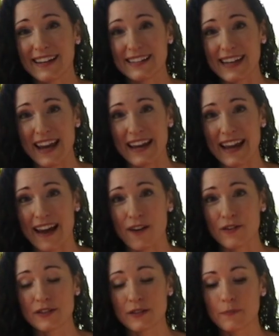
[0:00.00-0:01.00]
a tiny
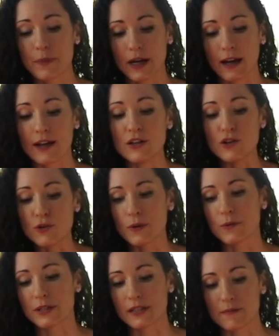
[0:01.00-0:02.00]
house, but I knew
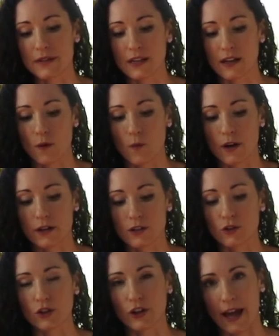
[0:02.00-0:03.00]
it was something that I wanted
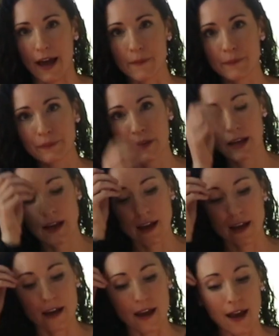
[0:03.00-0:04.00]
to look at.
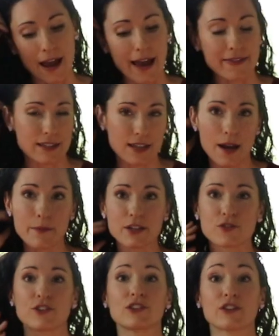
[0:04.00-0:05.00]
At the time I
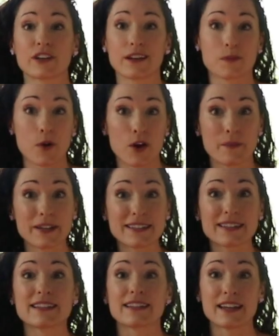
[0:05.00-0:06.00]
started looking at
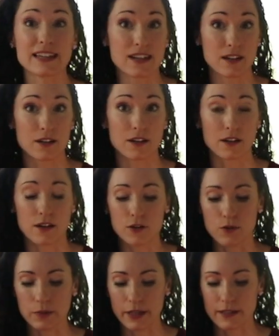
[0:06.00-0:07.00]
apartments because I needed a
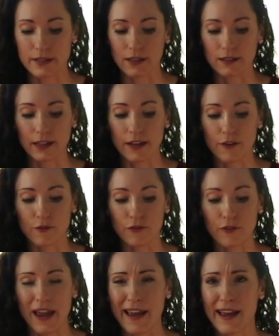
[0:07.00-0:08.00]
new place to
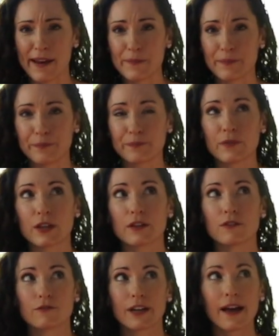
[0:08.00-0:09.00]
live, and
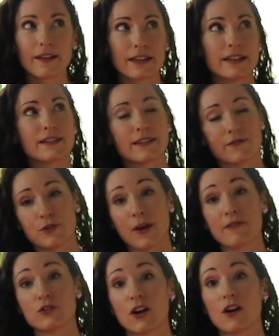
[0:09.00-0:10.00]
the reality is if you
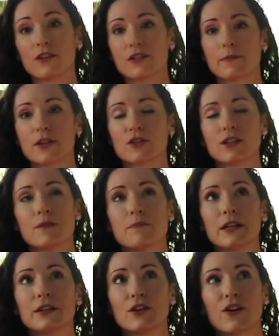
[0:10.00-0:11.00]
have a dog, especially a
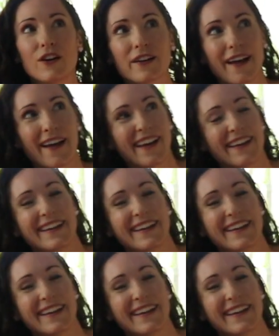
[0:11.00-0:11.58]
big dog, I had